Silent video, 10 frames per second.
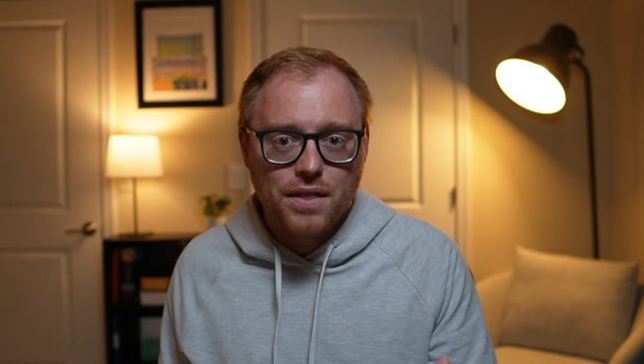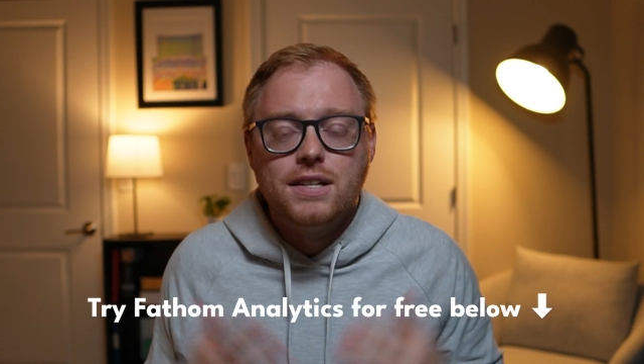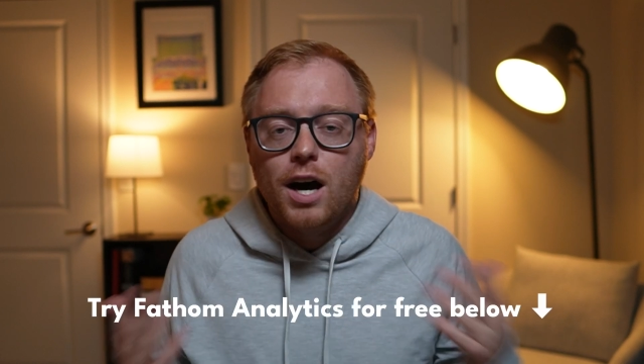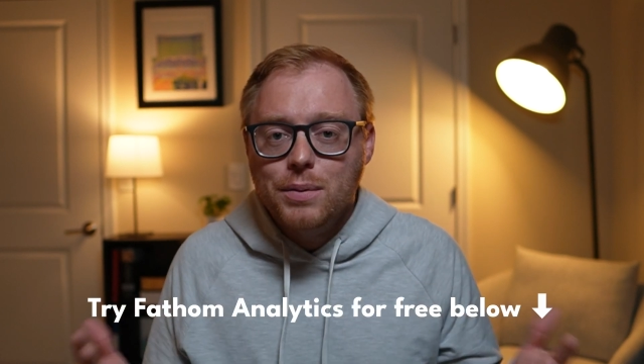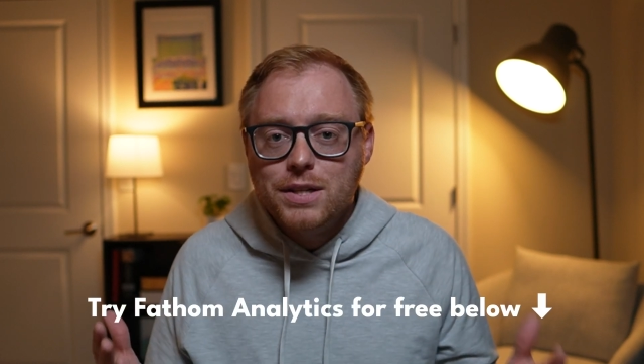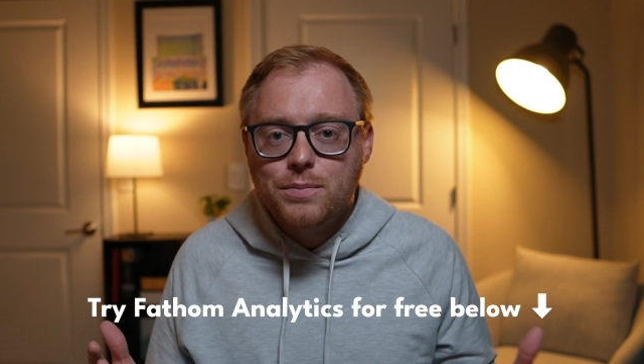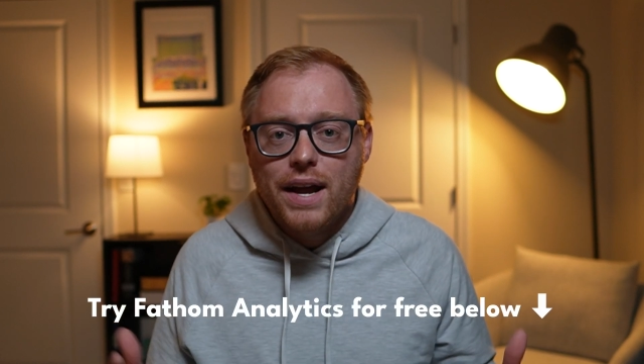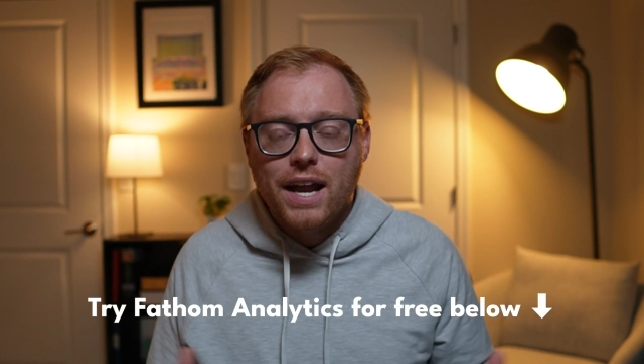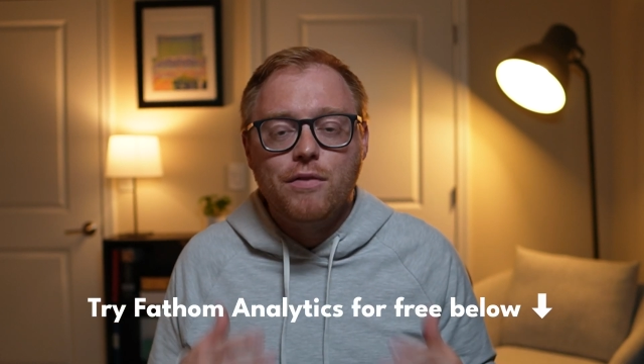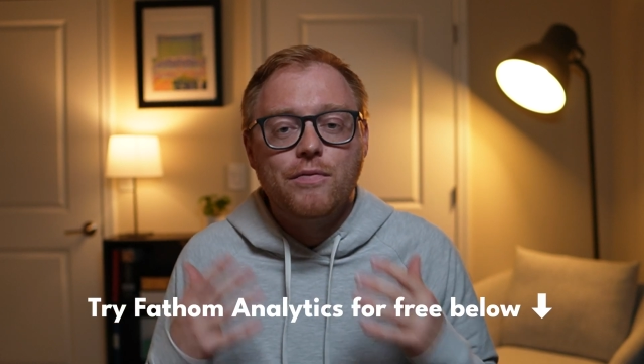To help explain
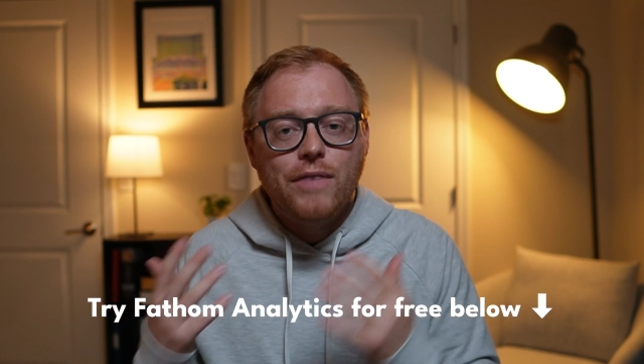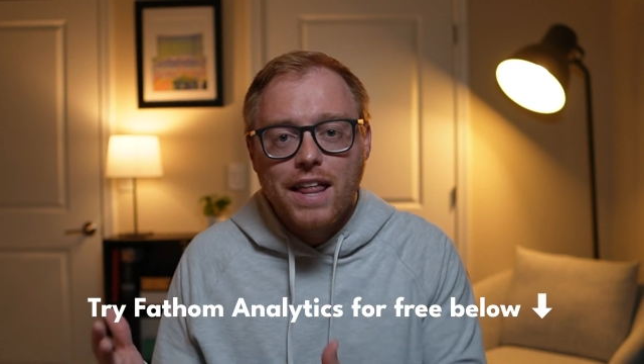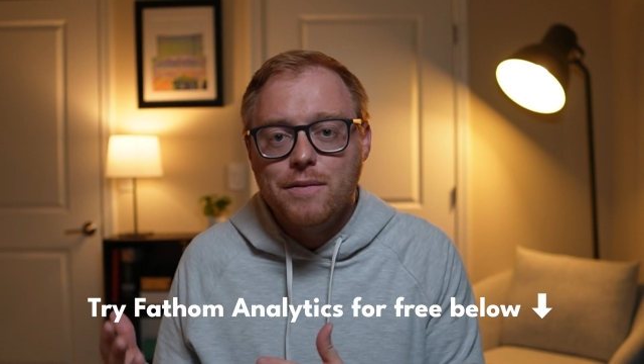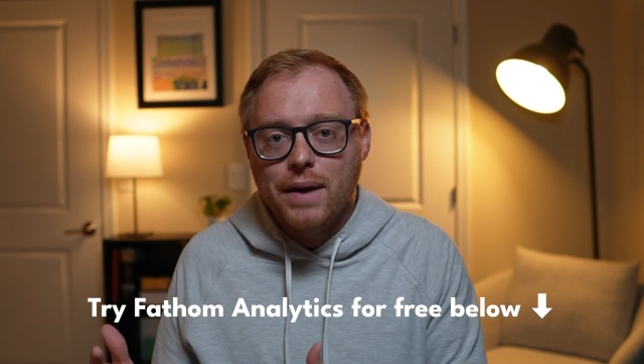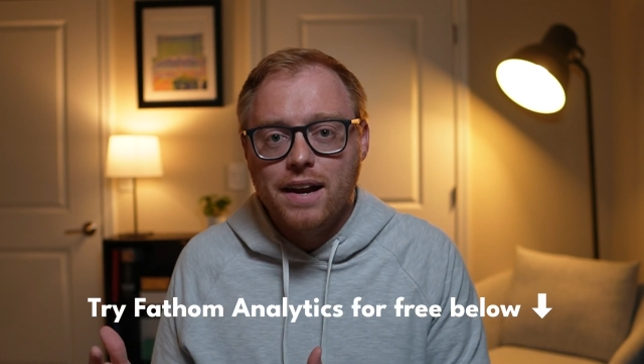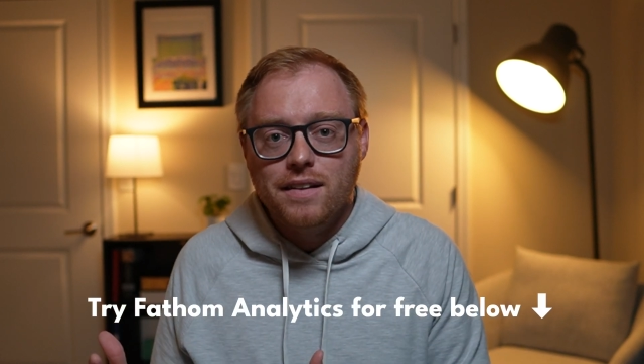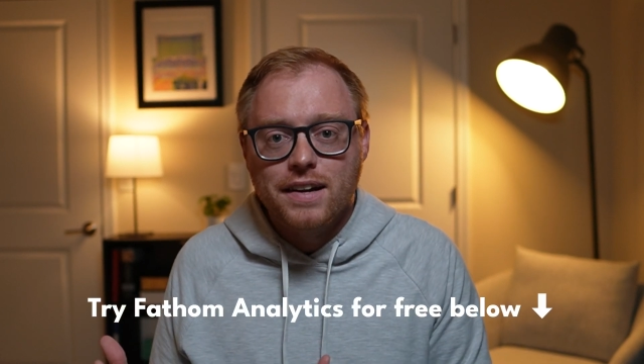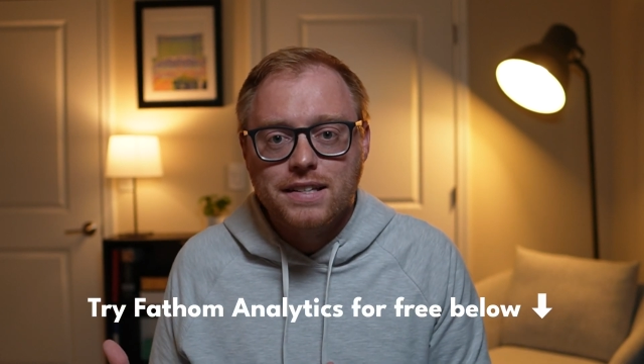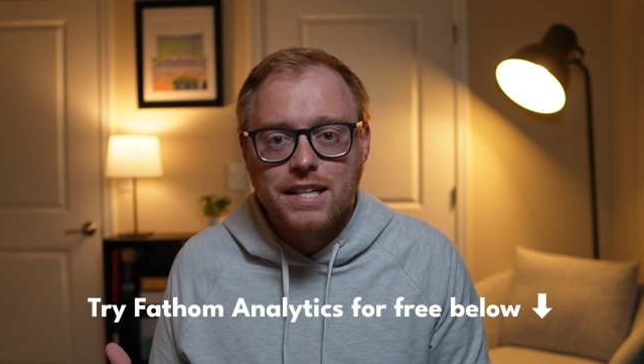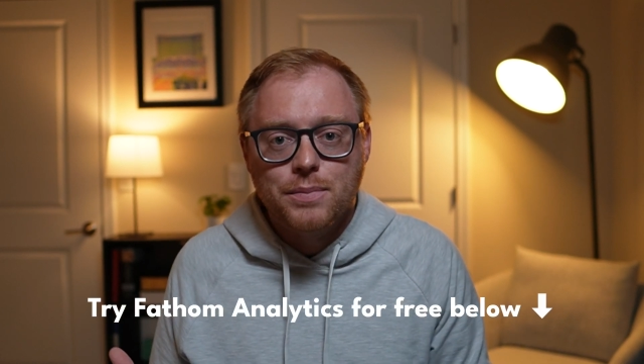how Fathom
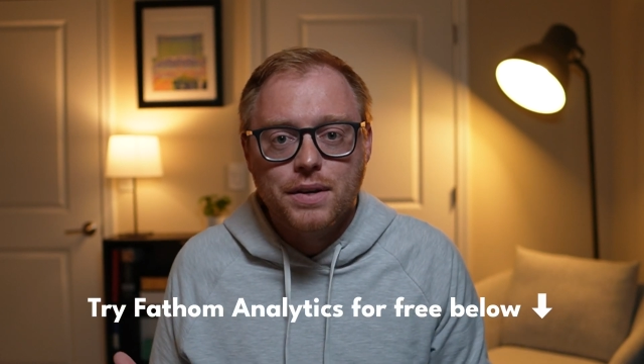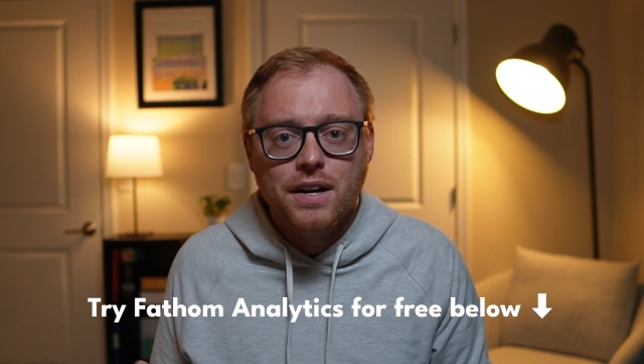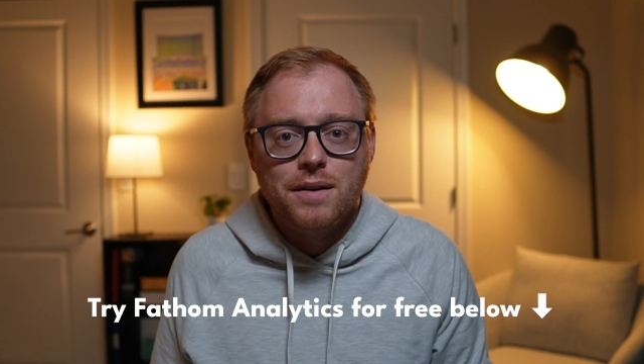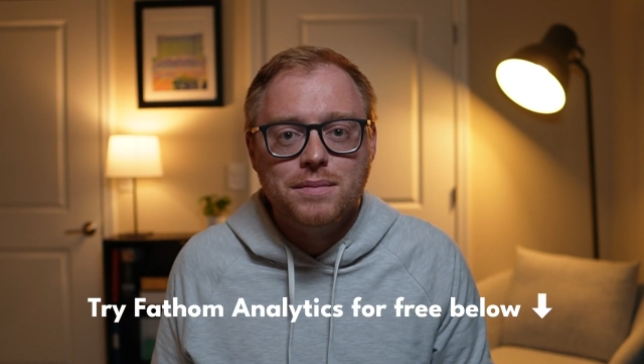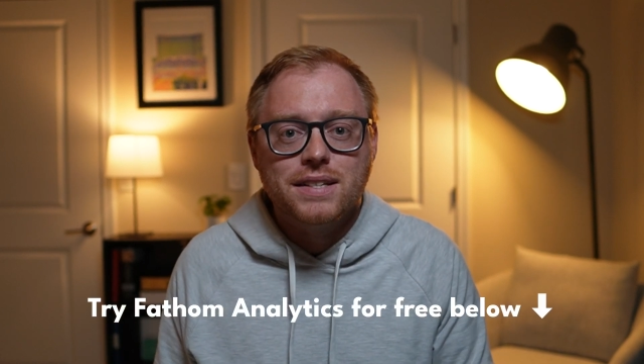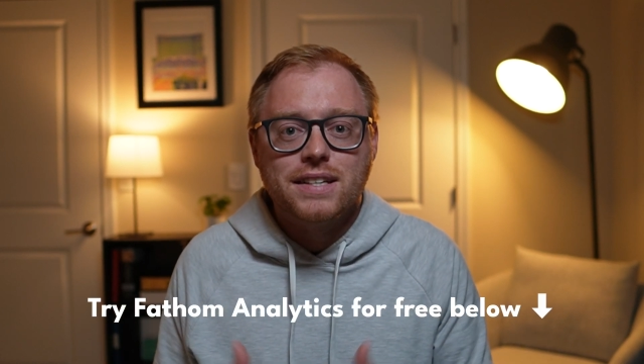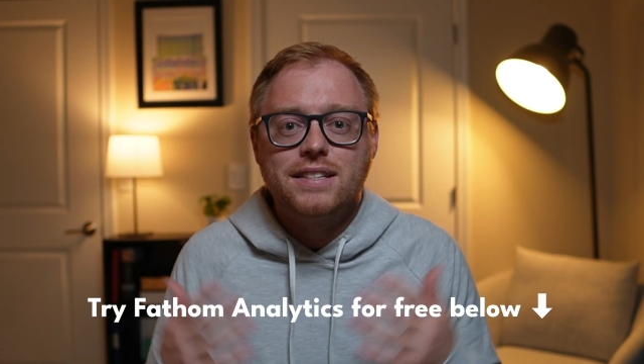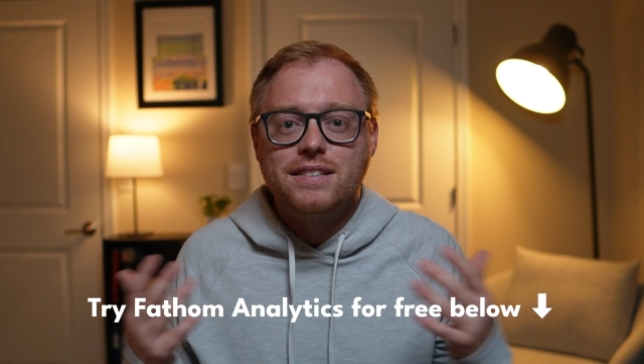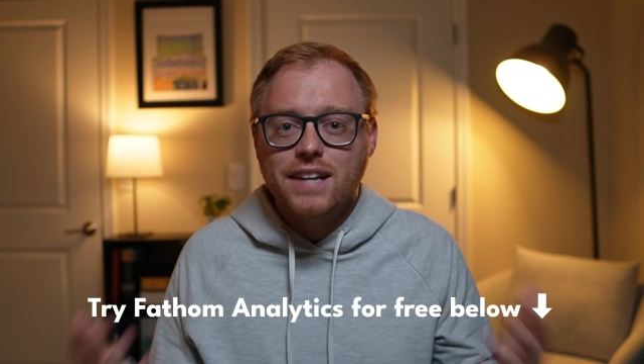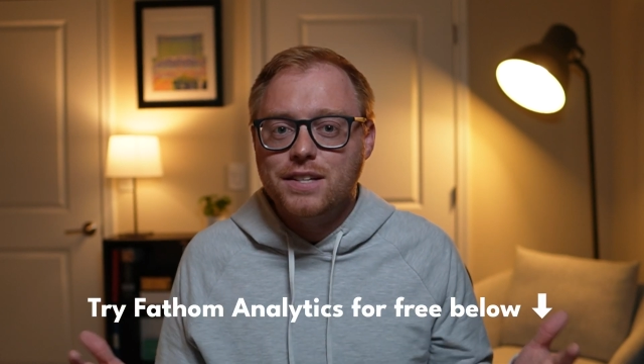Analytics has become
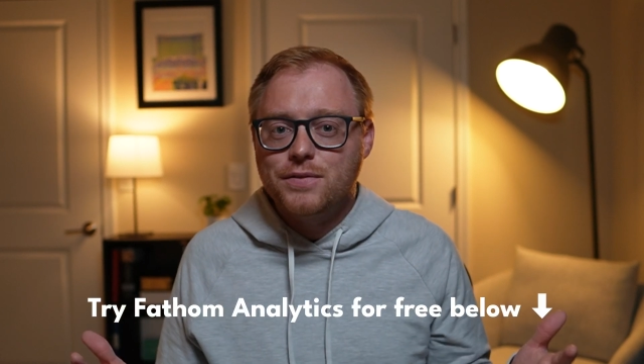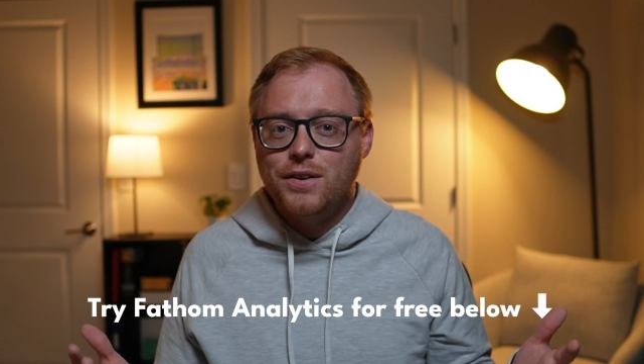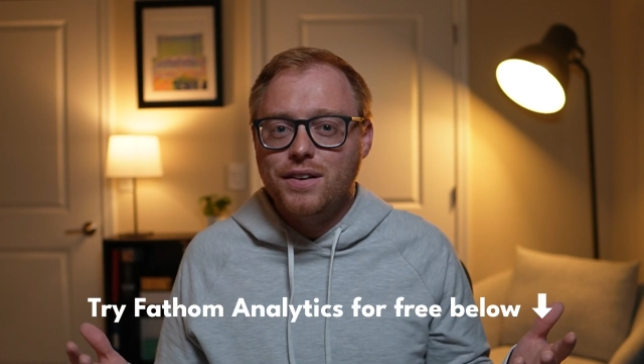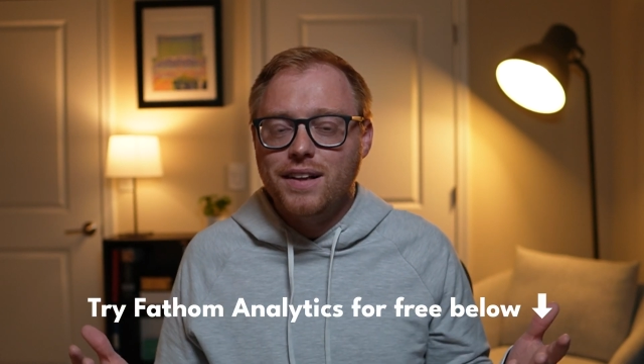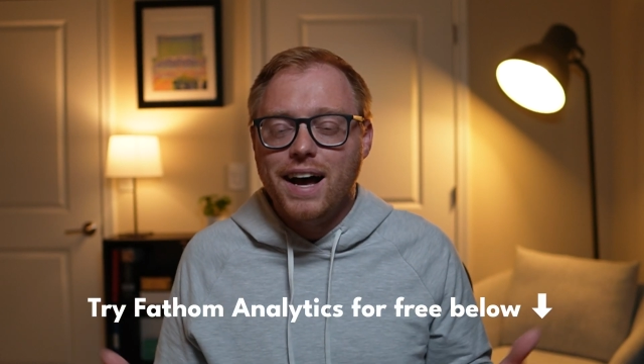successful,